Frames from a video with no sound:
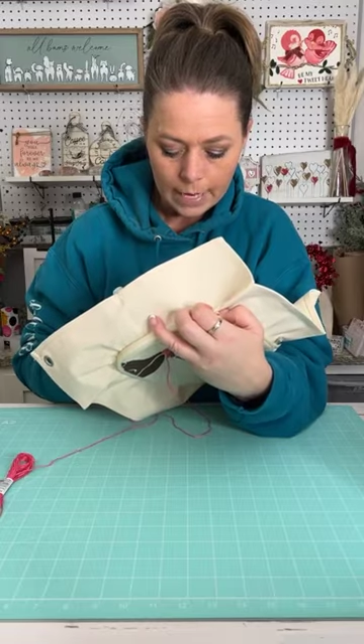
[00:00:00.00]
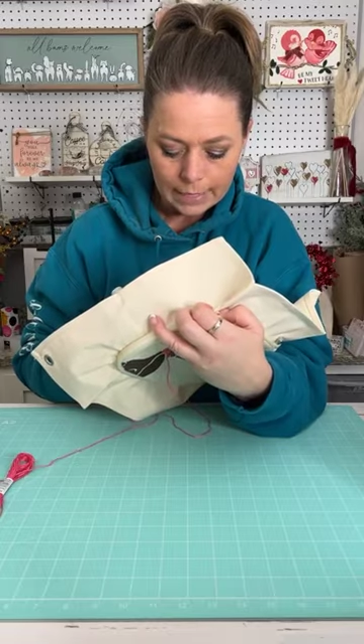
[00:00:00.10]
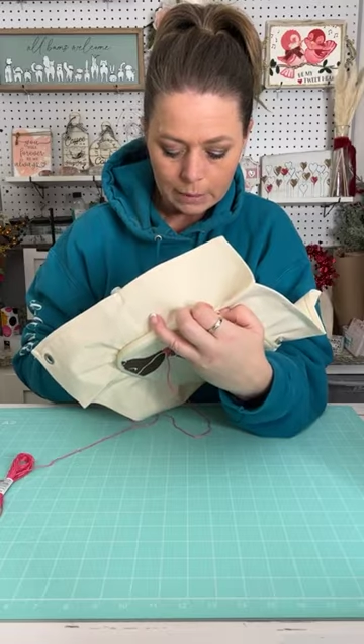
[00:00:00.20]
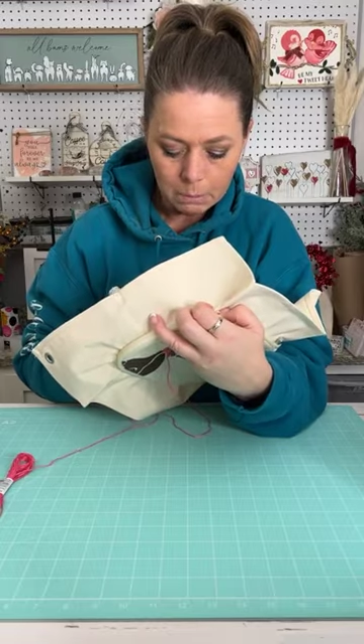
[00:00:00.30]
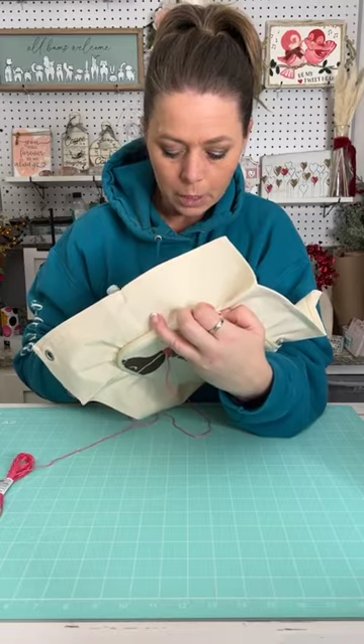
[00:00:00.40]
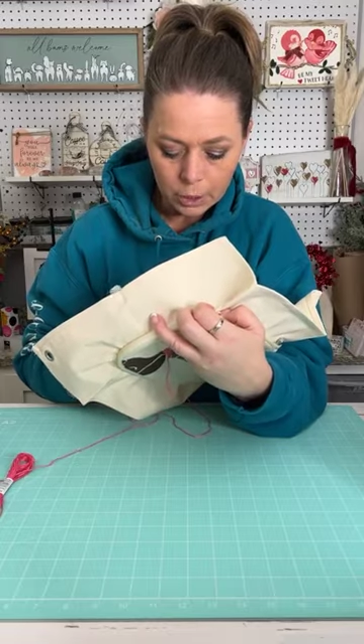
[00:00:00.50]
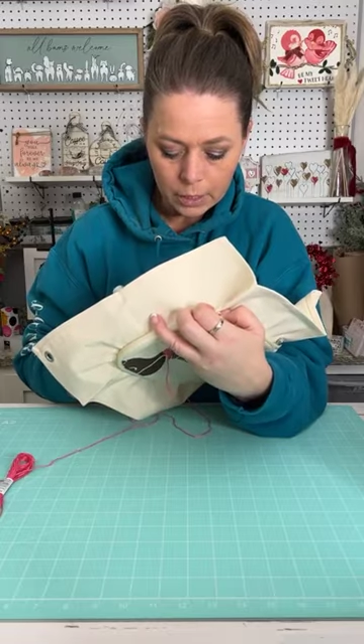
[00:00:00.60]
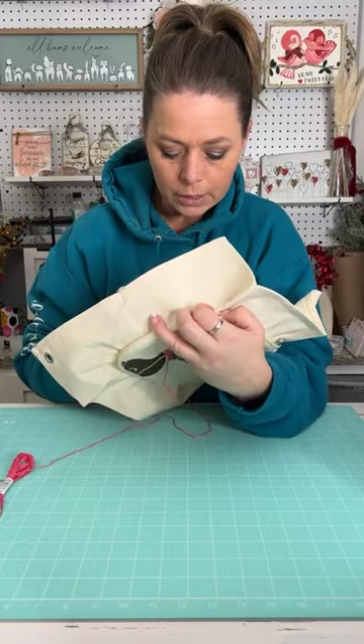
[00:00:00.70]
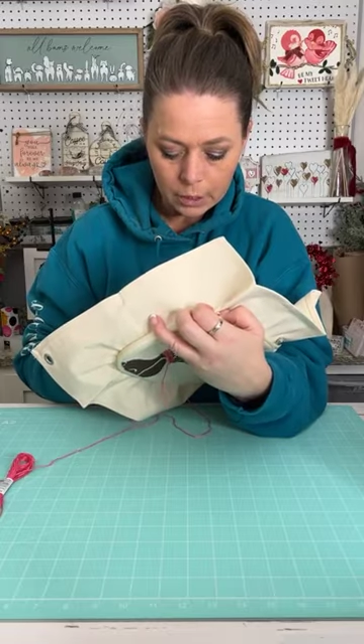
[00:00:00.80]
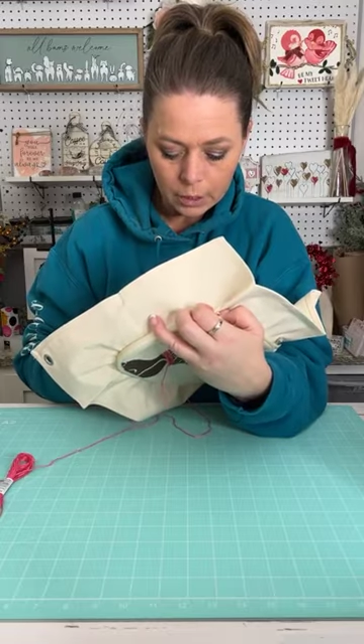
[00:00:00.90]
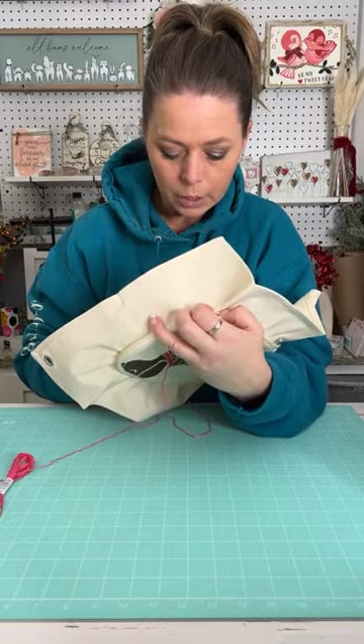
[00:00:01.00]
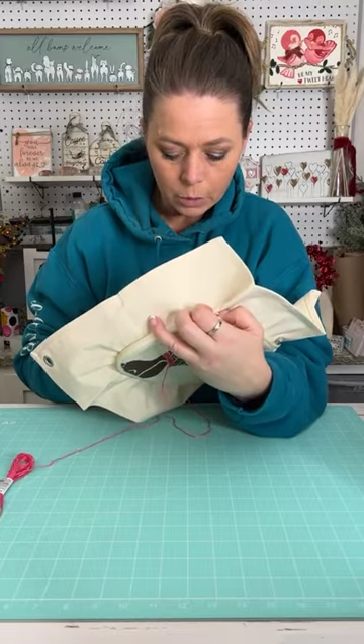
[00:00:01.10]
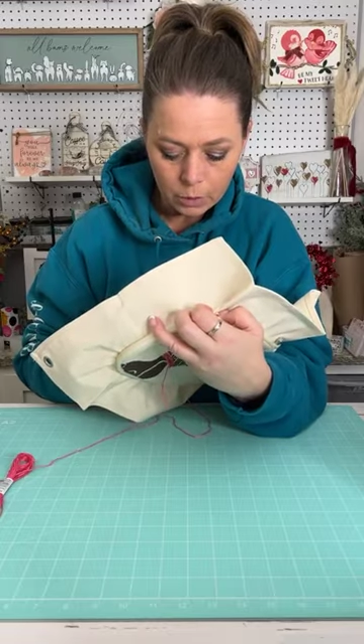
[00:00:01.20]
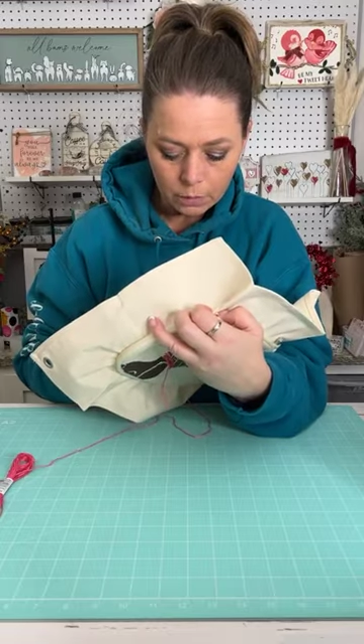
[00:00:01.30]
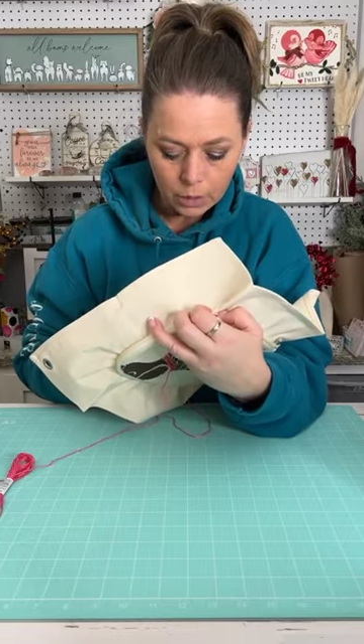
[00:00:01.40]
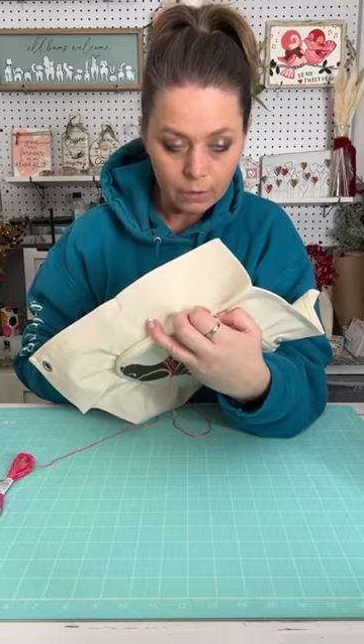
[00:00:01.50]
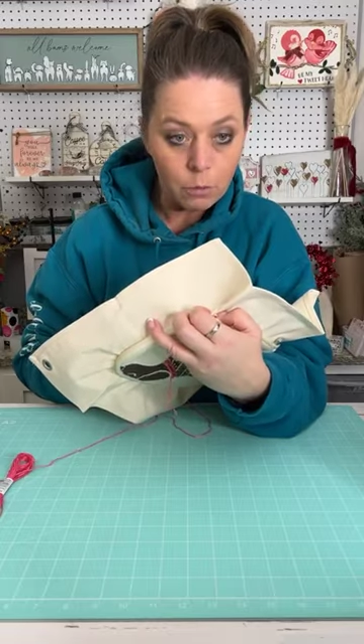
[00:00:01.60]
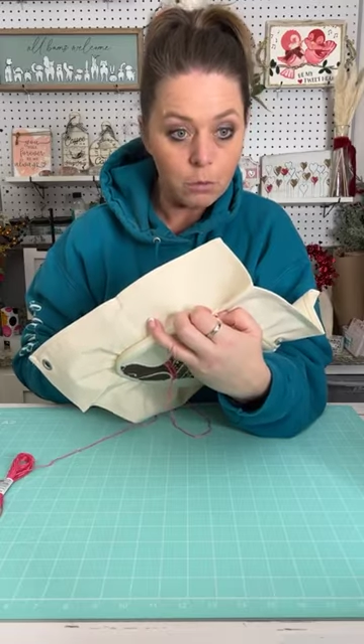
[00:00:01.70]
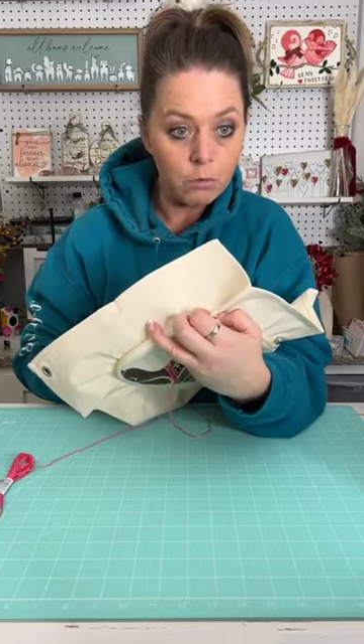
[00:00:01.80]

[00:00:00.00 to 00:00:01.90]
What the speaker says: And it's much easier to do in front of a